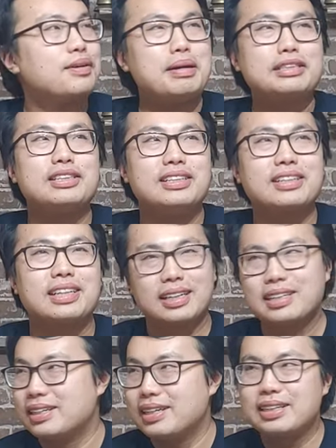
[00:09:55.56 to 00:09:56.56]
imagine like
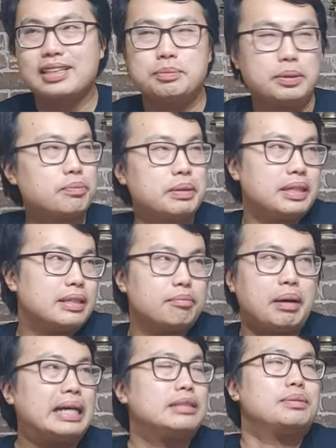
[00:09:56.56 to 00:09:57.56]
this beer being
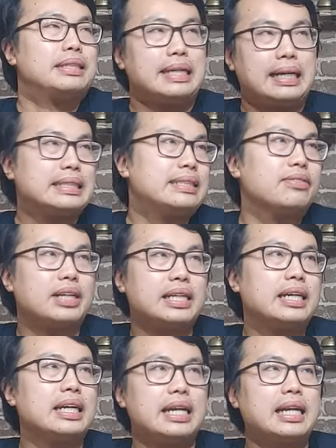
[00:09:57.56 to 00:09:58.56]
possibly a 97,
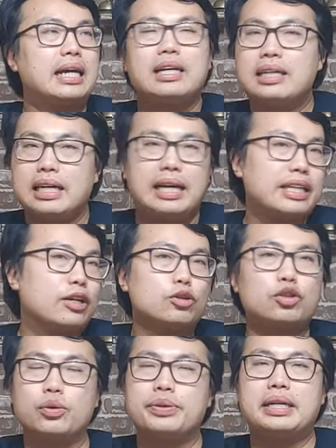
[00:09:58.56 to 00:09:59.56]
98, 99, and then it
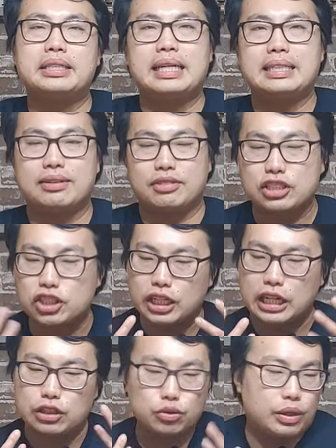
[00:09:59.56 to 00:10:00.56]
goes all the way down to 87 because
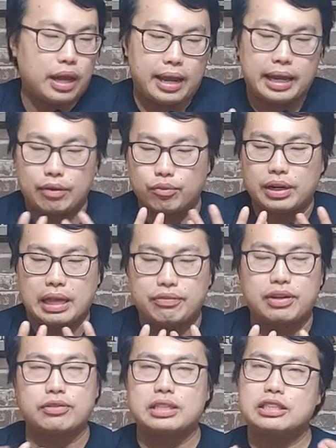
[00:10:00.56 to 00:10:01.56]
again, you can't get rid of
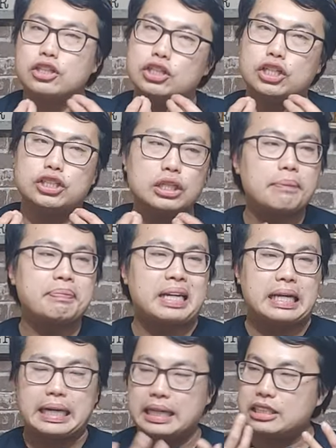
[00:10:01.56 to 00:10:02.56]
that flavor. It's it, it's
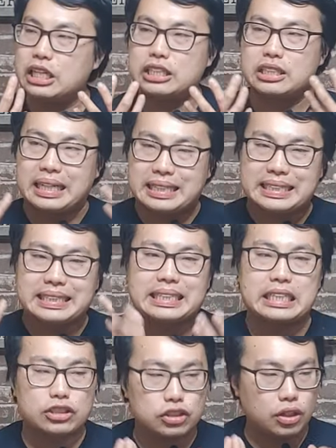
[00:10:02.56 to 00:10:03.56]
it, it, it
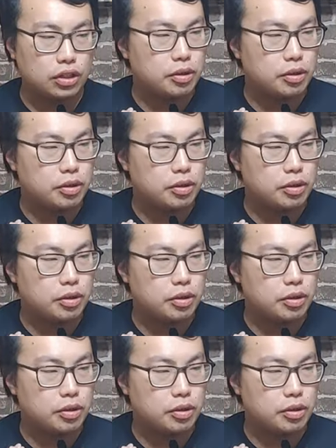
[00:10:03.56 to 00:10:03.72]
sits